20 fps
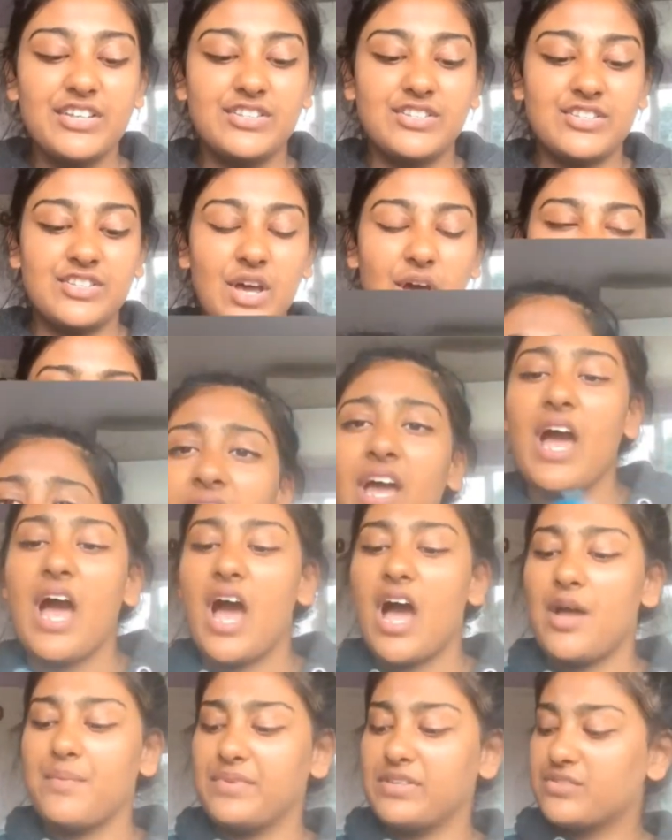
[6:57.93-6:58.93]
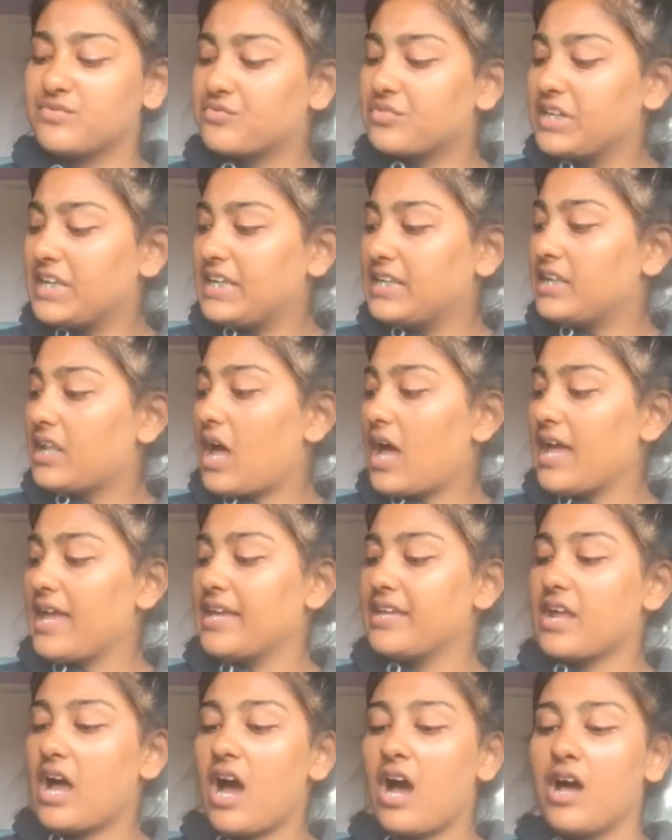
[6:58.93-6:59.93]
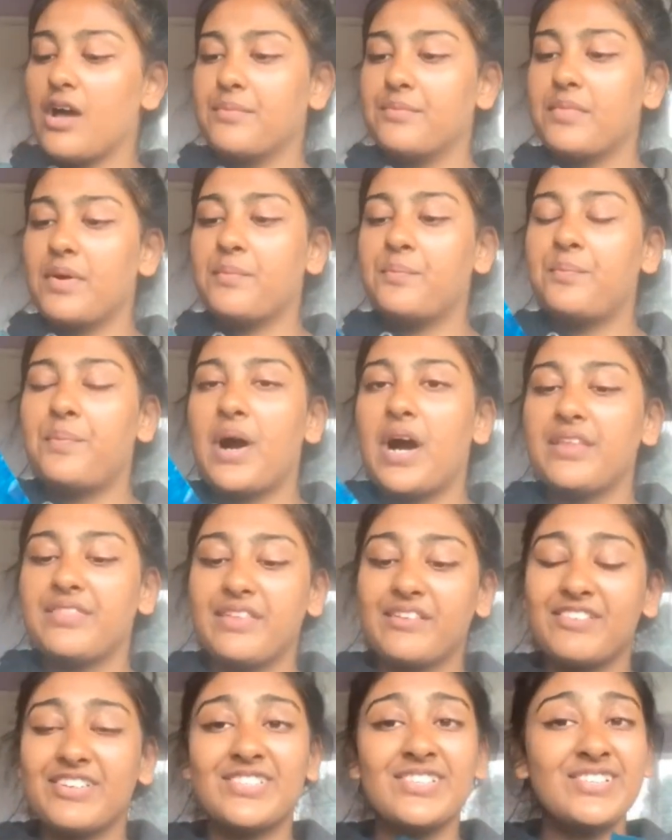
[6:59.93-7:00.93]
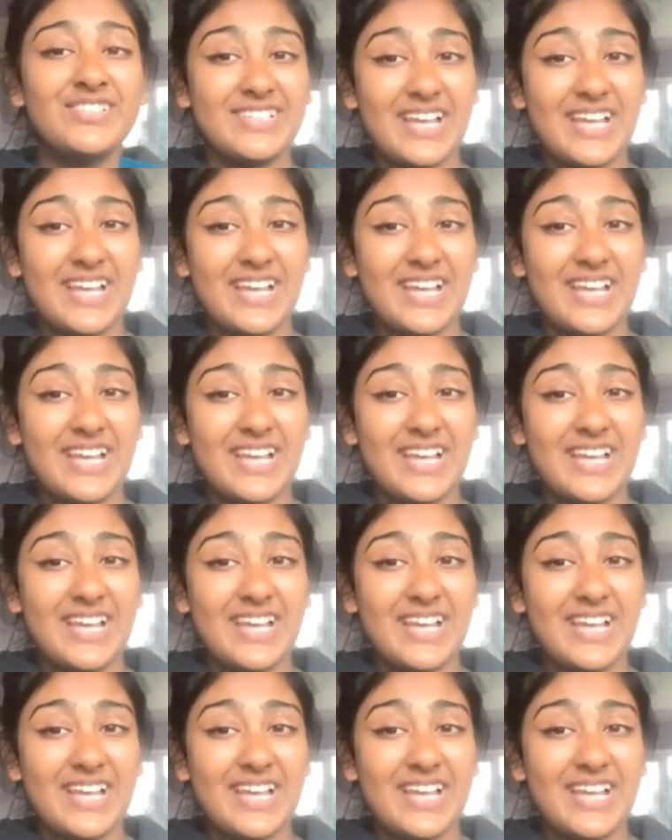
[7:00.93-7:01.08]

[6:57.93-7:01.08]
So it's really light, but there is a